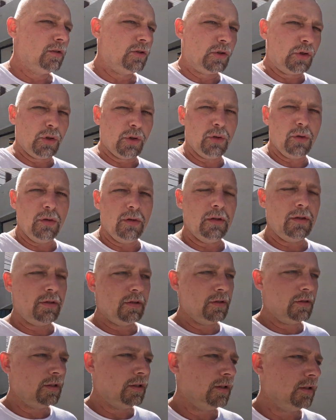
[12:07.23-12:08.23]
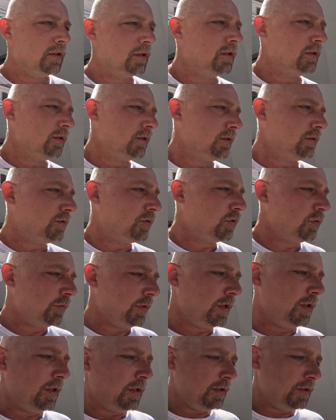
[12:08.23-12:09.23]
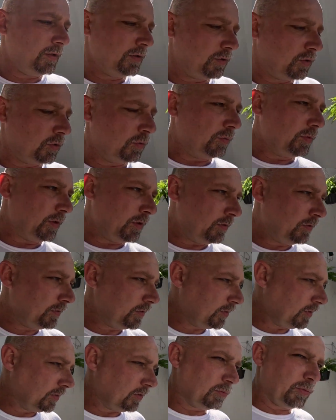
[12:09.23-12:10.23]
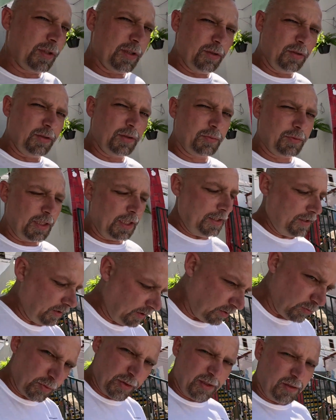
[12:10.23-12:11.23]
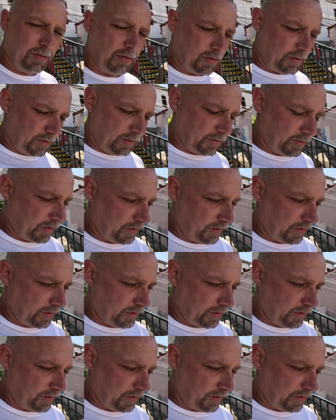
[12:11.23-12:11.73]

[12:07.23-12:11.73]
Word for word: two two reals, two reels, reels, reals, reels.